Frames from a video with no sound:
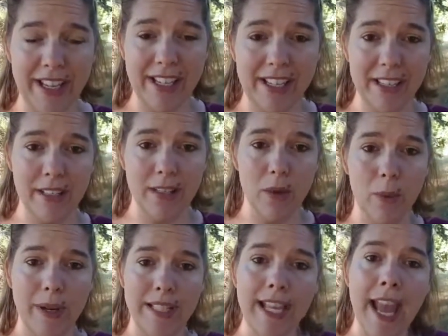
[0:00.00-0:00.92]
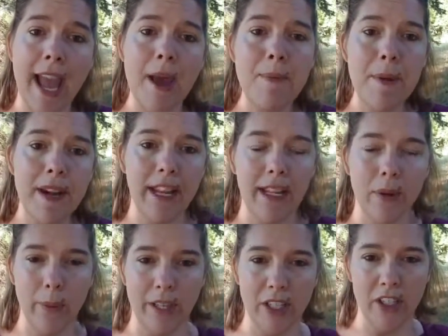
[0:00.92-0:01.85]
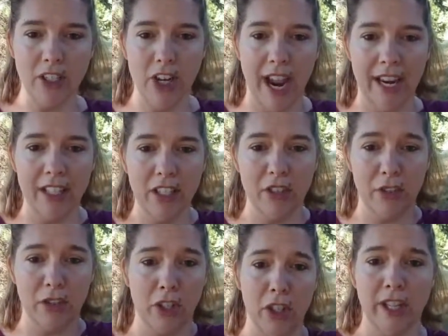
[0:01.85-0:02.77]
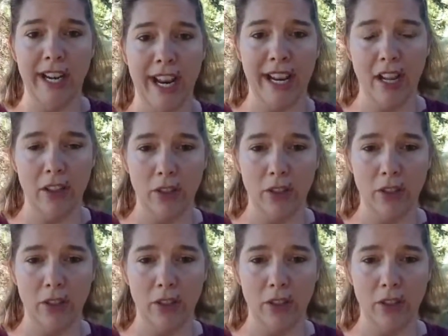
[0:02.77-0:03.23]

is what's happening when you're trying to create a